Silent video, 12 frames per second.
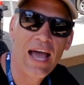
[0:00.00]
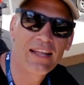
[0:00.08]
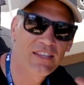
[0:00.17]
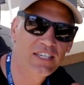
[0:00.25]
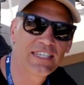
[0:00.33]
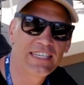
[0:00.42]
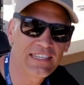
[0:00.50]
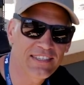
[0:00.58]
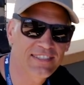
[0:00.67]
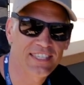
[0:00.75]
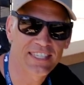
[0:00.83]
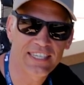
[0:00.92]
and the
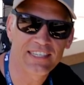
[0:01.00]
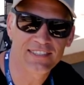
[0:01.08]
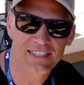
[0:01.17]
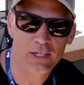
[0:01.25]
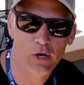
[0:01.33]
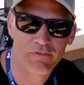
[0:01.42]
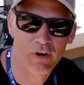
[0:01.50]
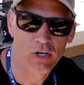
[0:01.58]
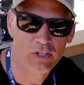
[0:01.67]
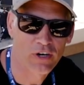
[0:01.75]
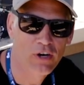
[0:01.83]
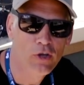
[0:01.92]
DC-DC
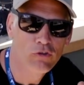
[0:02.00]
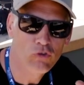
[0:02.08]
converter.